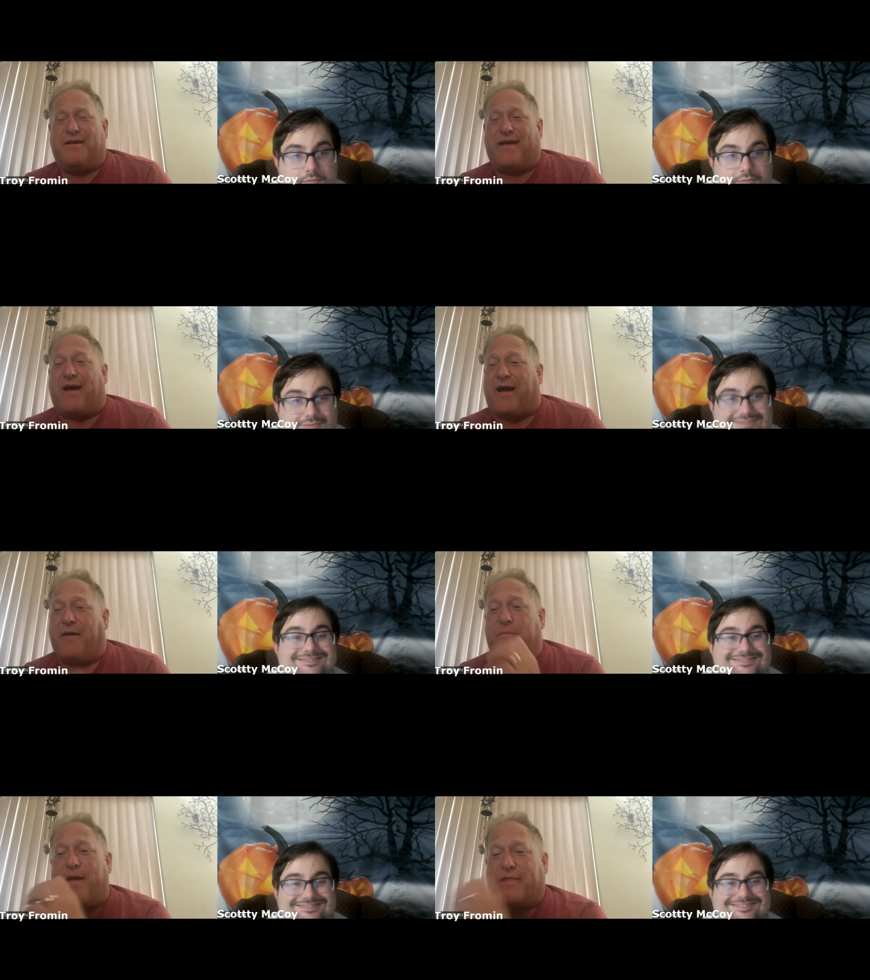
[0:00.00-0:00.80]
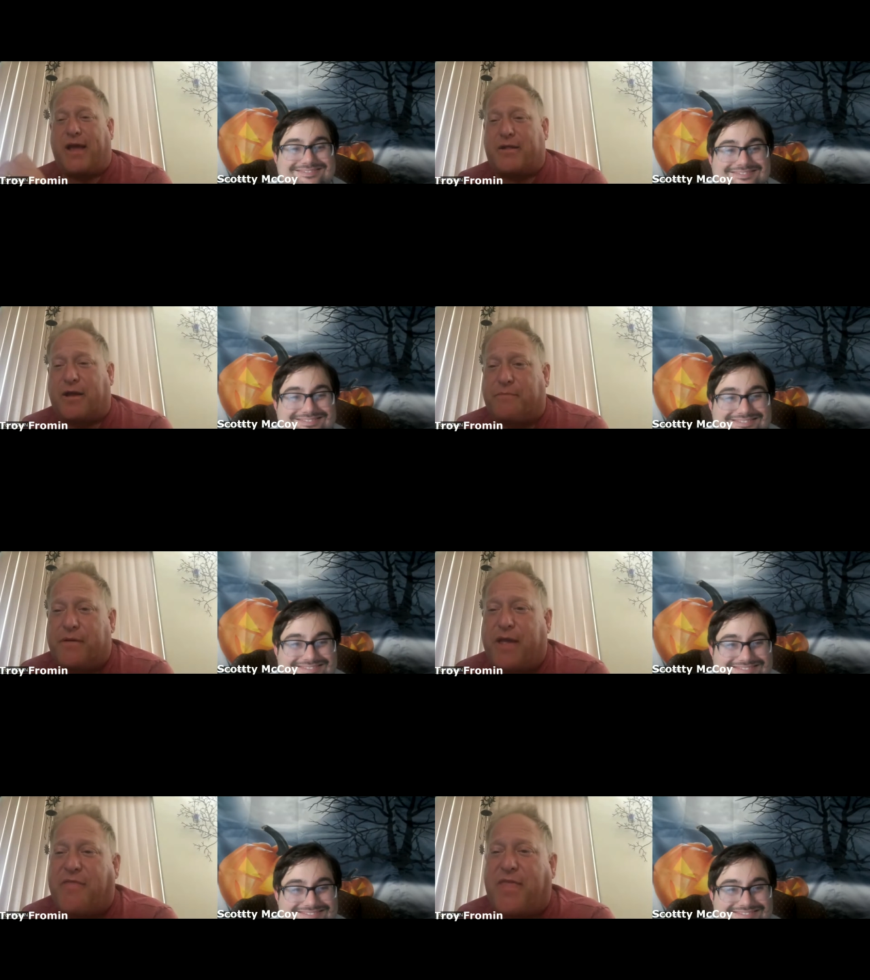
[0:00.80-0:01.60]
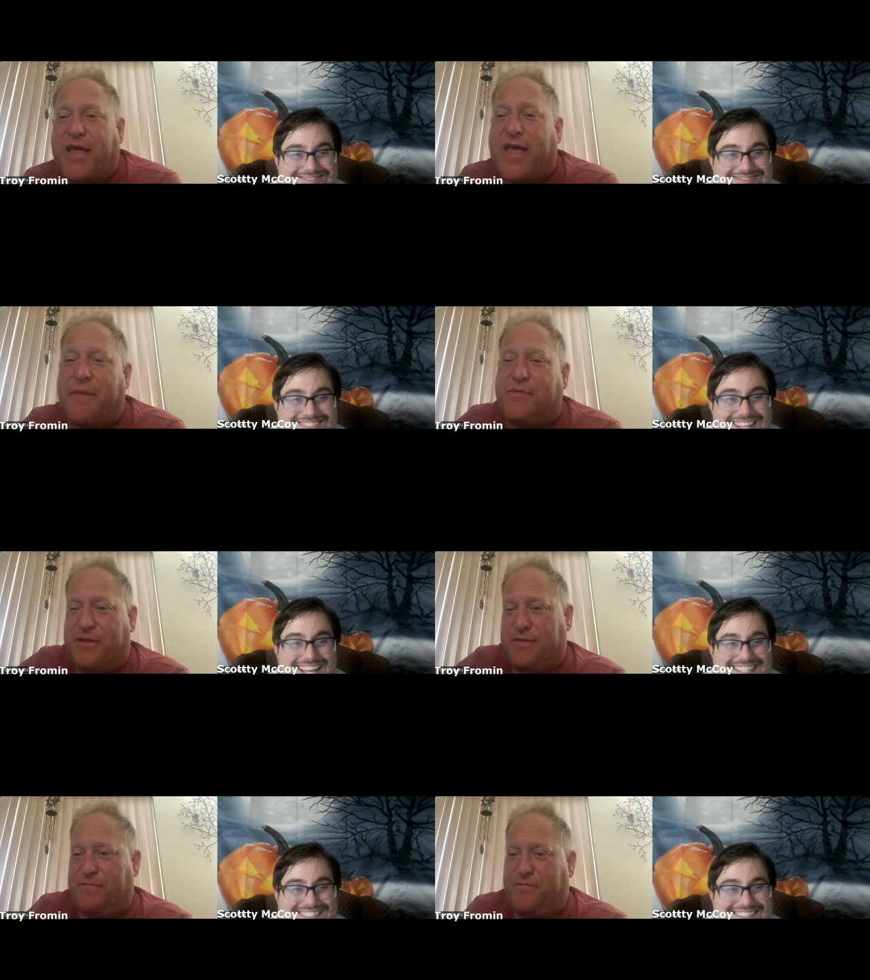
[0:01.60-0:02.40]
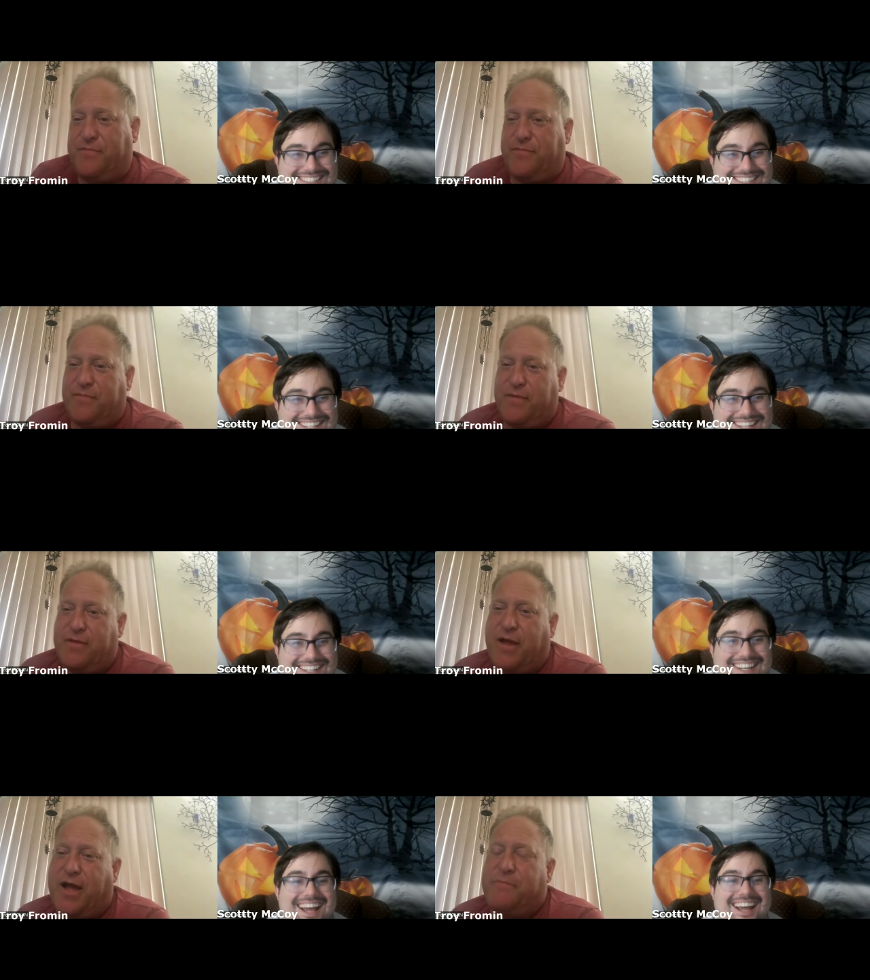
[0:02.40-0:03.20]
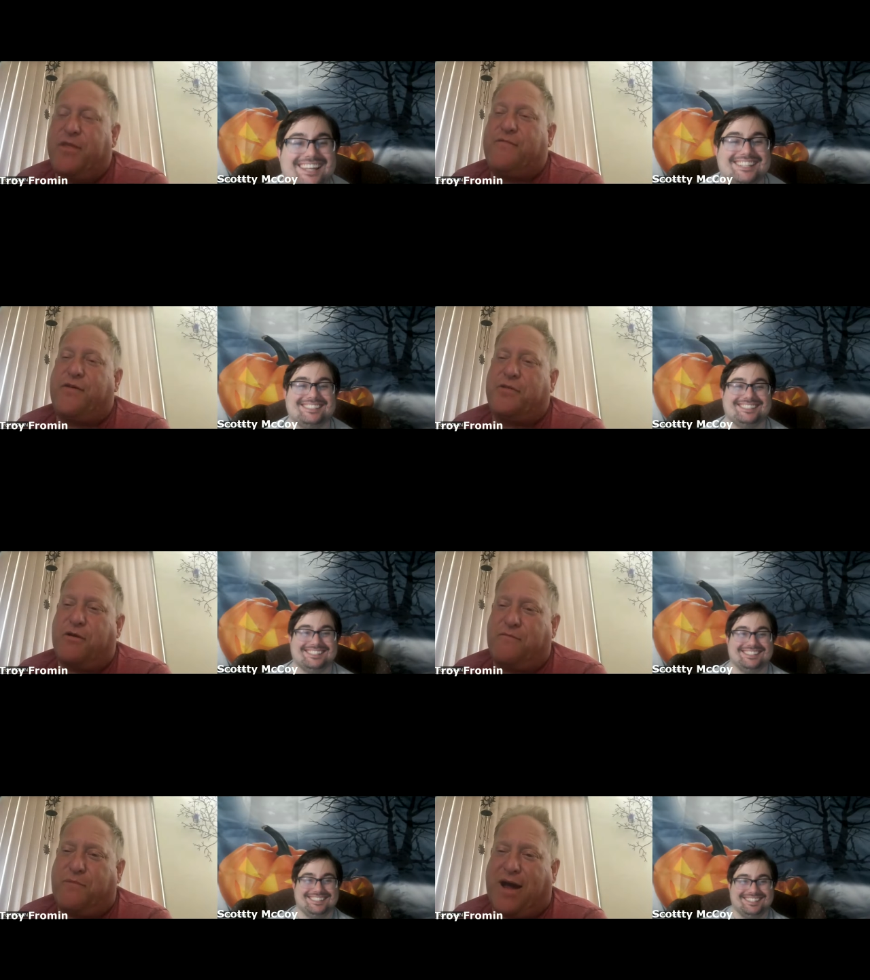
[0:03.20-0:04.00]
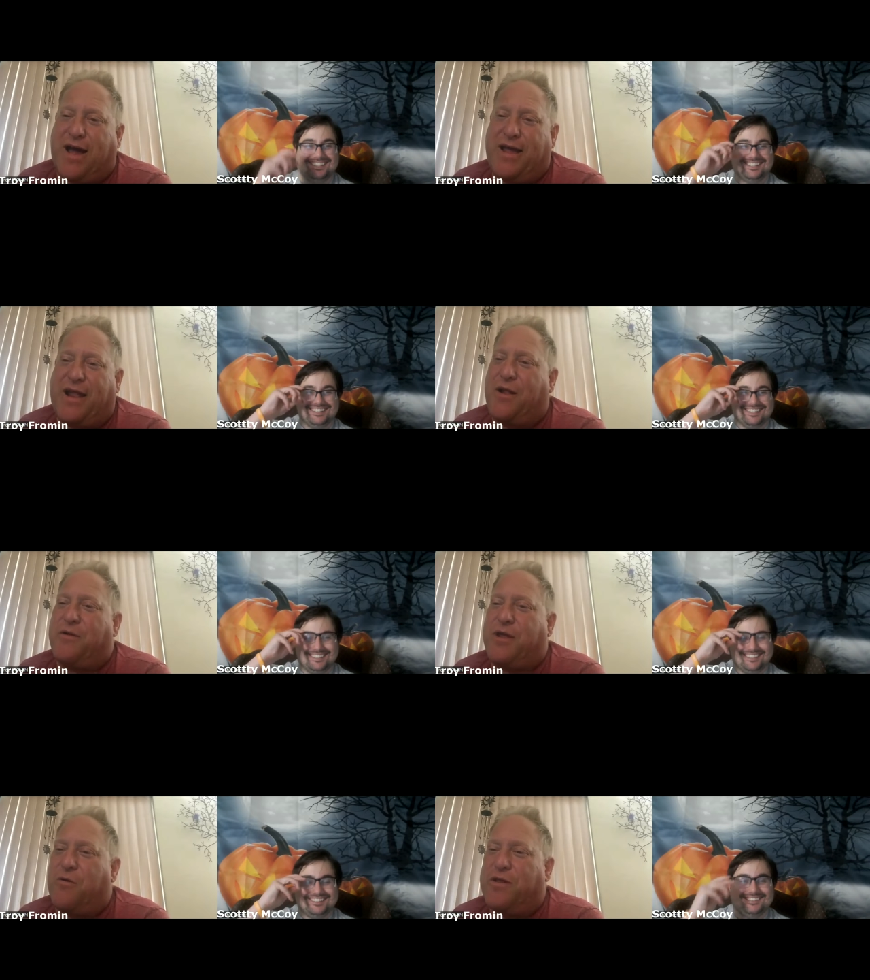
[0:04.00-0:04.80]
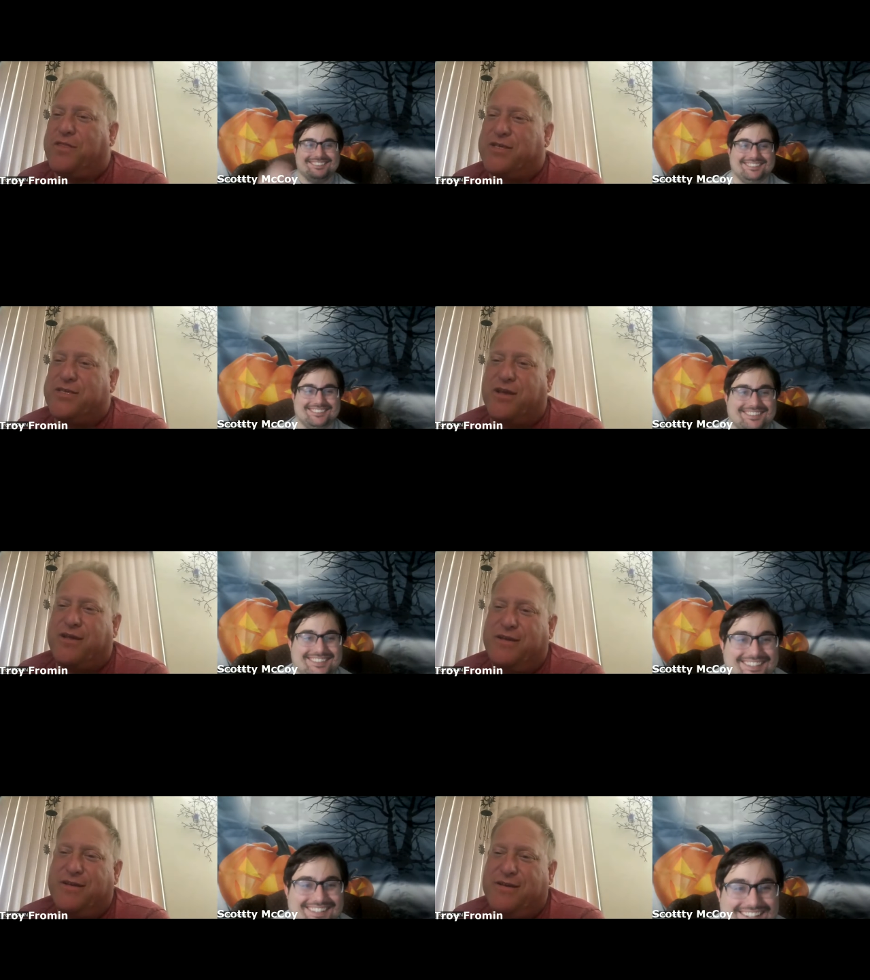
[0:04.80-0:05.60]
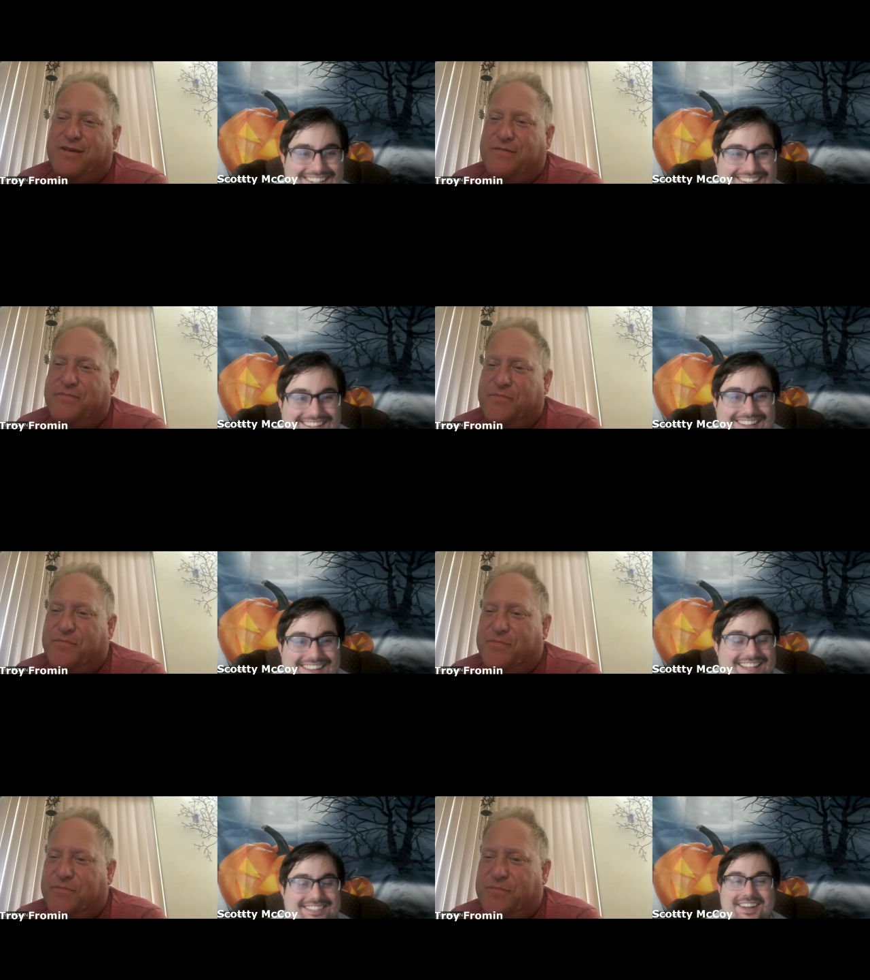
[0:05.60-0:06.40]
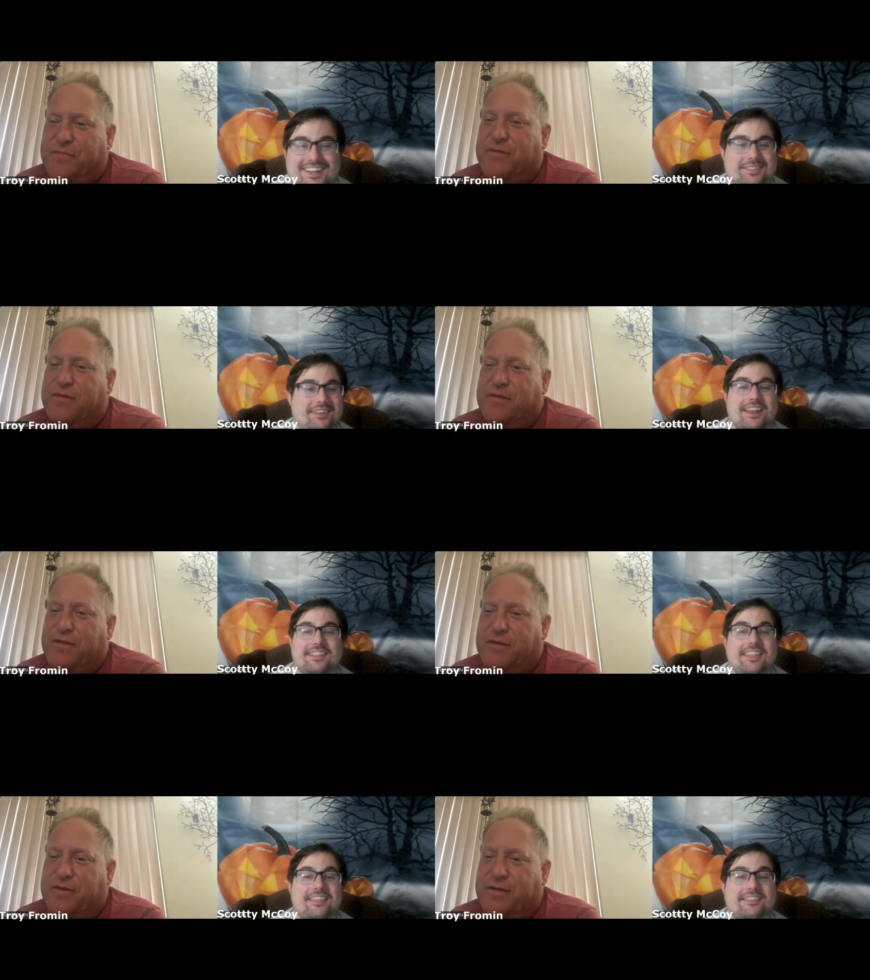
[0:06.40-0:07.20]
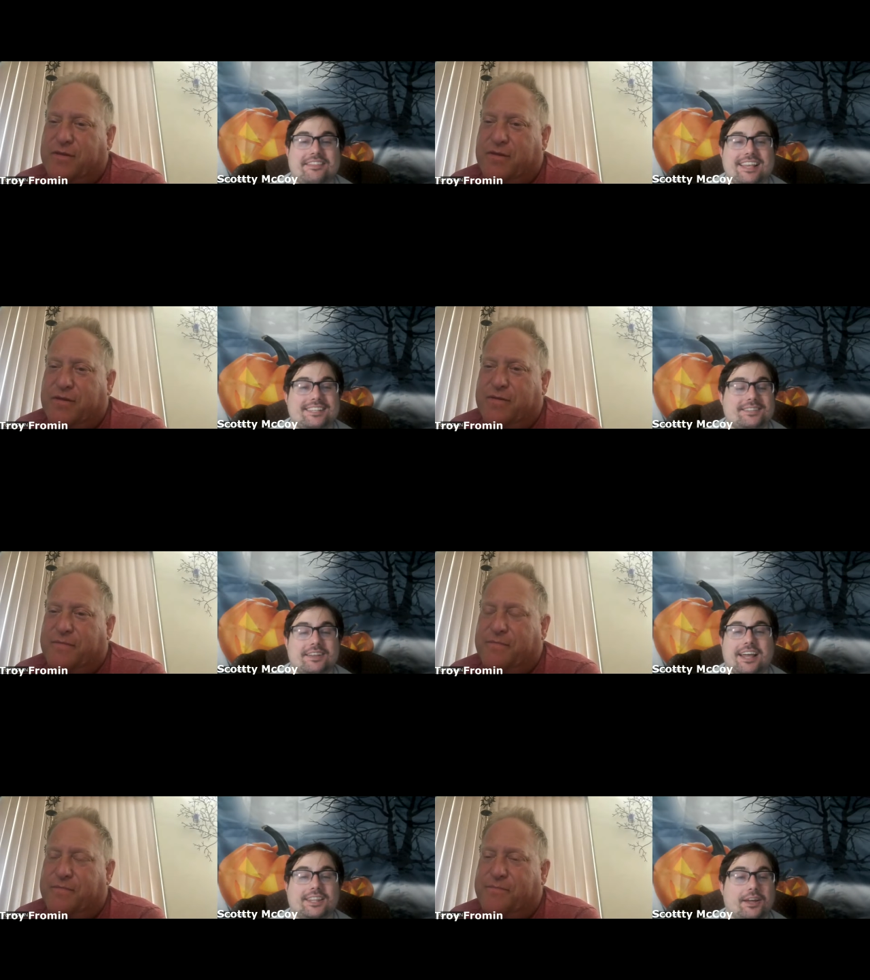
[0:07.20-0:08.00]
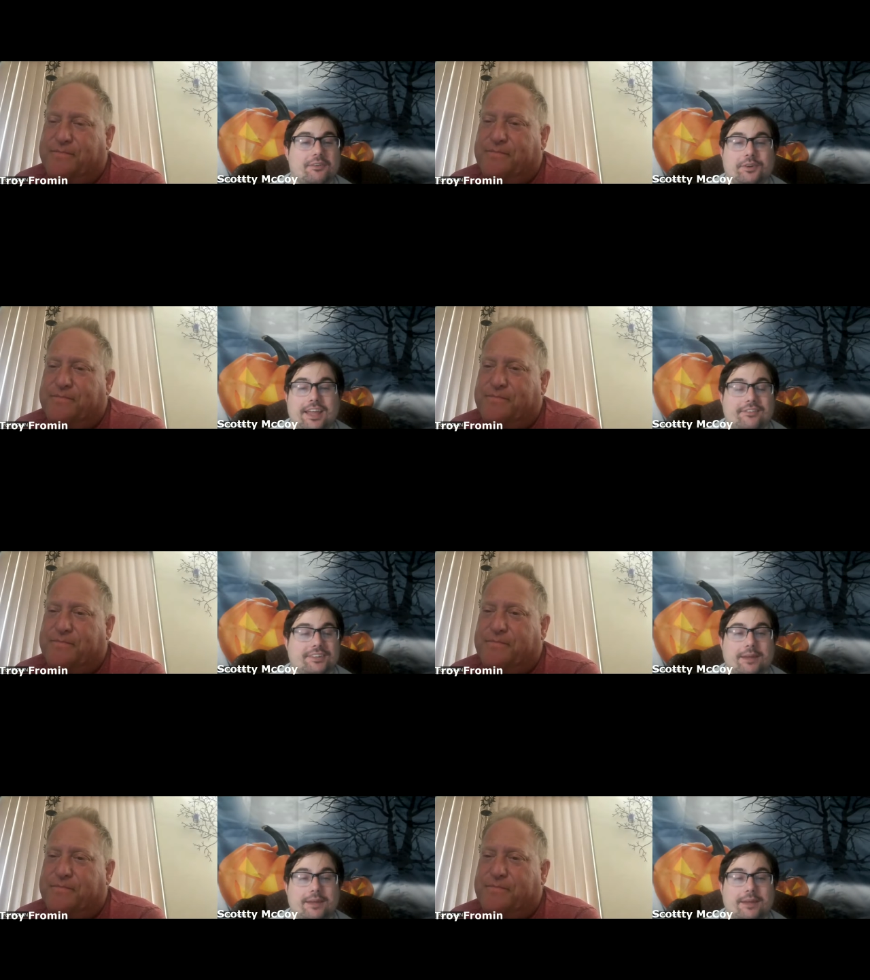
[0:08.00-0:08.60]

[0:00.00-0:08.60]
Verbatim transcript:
Speaker 1: I made that up, and they kept it. Nice. I'm the inventor of "bye." I don't care what they say. That's awesome, and I love when every